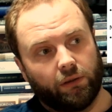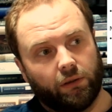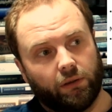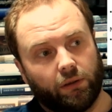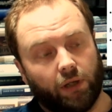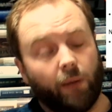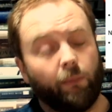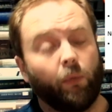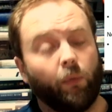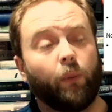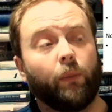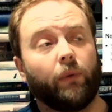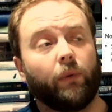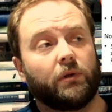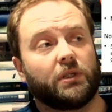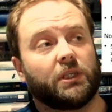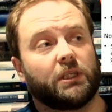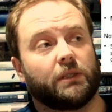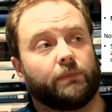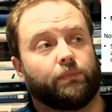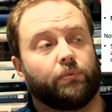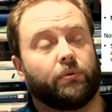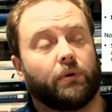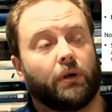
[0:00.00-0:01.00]
I'm almost
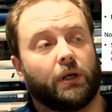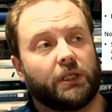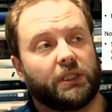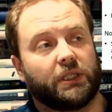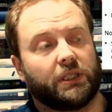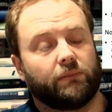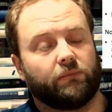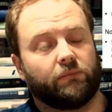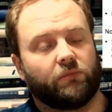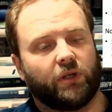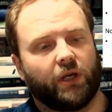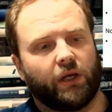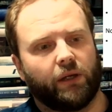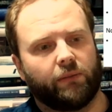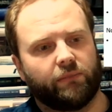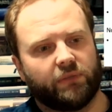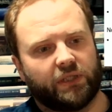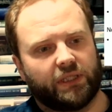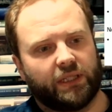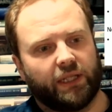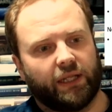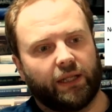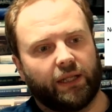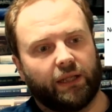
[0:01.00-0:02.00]
surprised sometimes
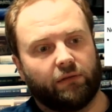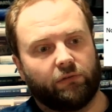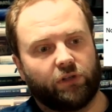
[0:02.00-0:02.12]
that the